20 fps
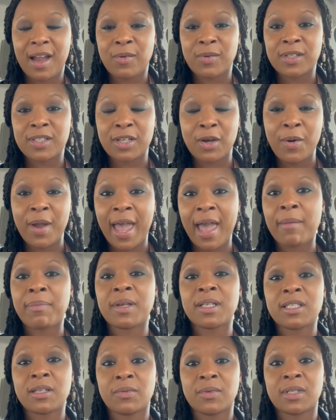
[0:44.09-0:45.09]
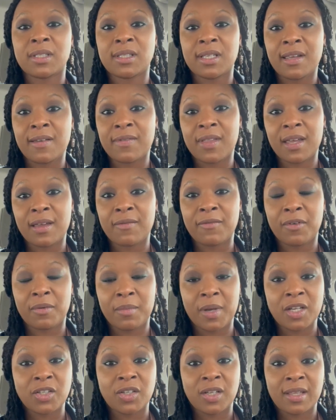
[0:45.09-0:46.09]
I was so happy to receive the
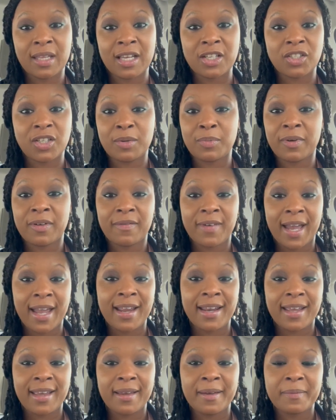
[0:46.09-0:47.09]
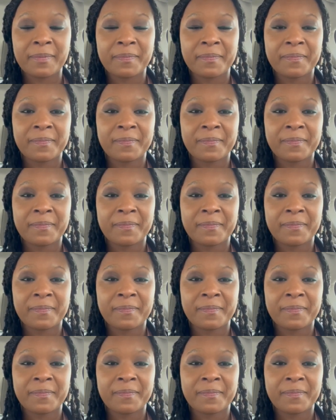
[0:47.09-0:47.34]
information that she provided.